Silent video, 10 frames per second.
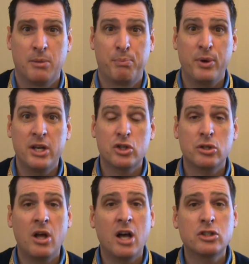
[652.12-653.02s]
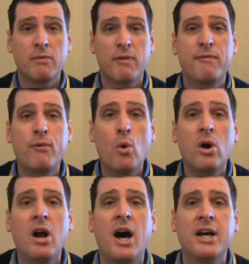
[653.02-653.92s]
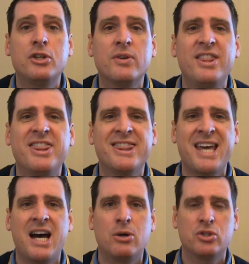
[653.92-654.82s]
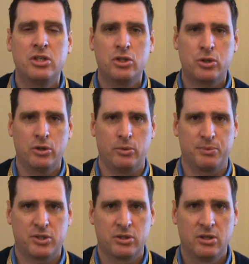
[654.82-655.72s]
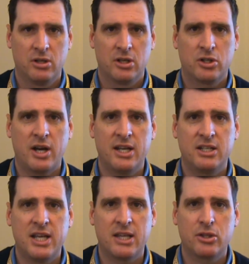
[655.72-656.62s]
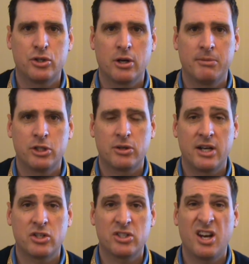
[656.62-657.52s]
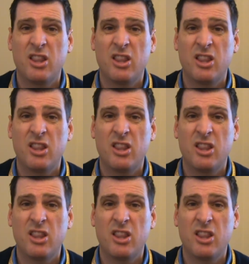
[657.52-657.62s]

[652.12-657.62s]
The British lost over 400,000 troops trying to take the German trenches.